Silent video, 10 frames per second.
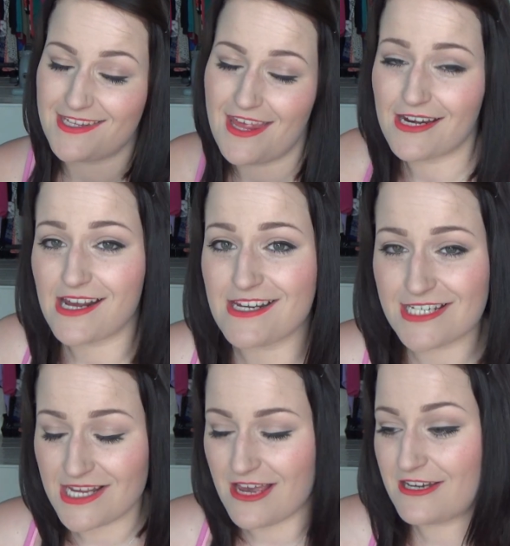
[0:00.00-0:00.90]
and then
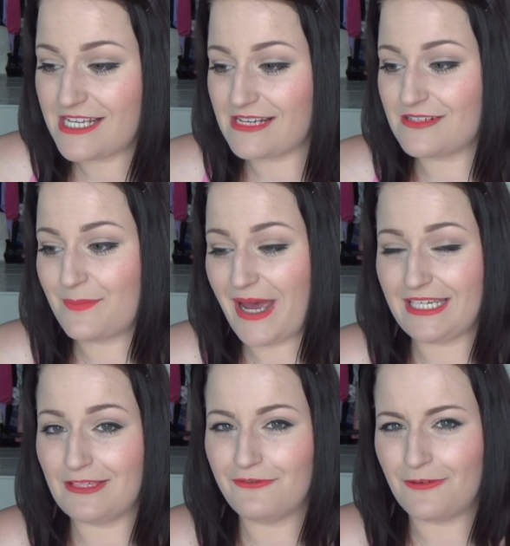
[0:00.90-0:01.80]
I only end up
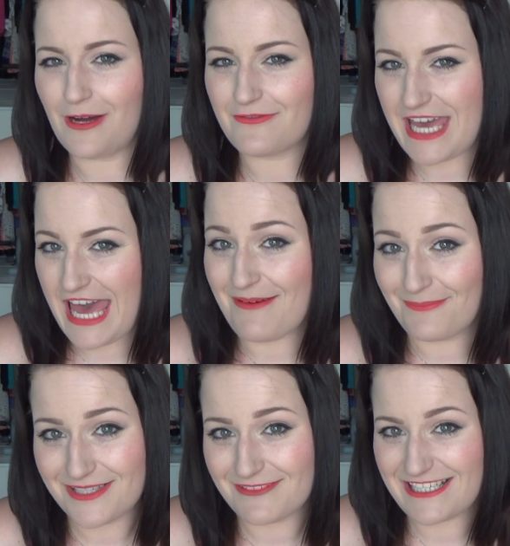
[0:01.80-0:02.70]
paying for what I've kept,